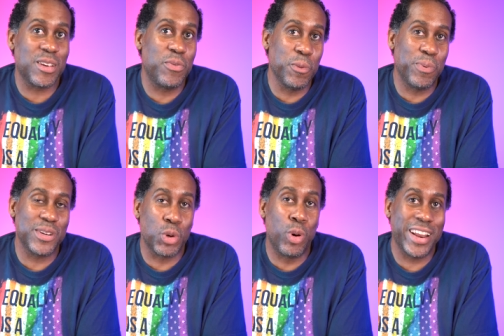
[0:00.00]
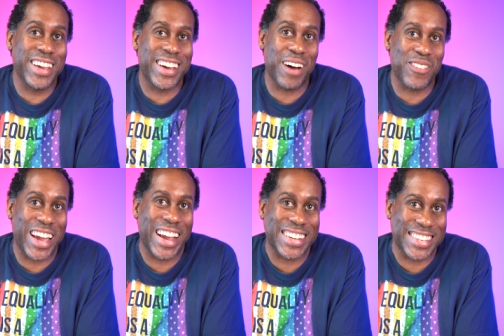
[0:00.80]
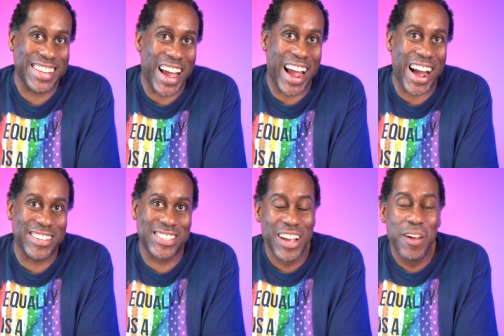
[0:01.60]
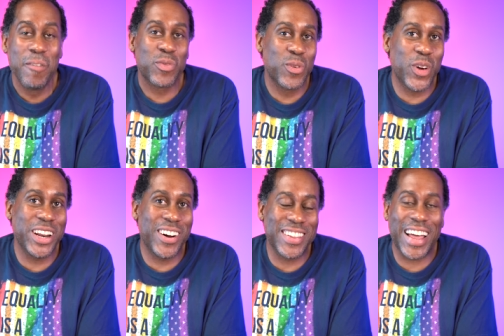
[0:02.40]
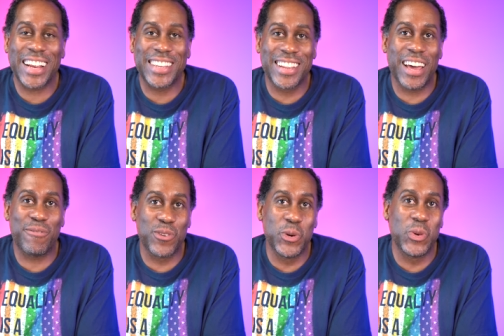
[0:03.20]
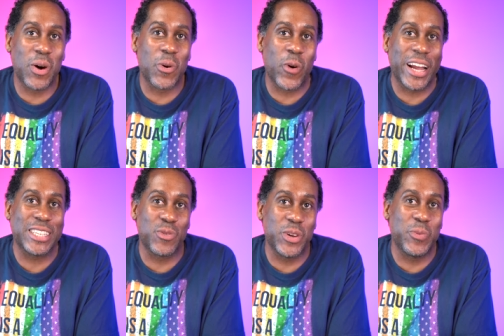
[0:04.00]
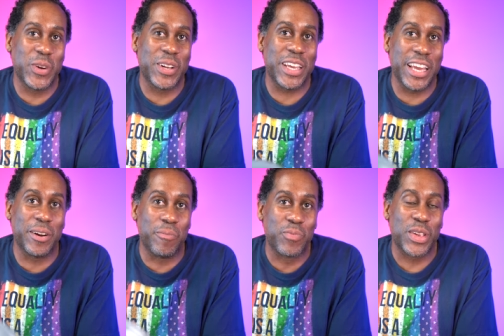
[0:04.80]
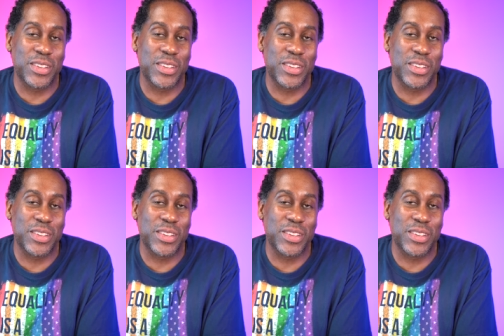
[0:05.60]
If you put 20 cupcakes in the house, we don't like to let food go to waste. We will eat them.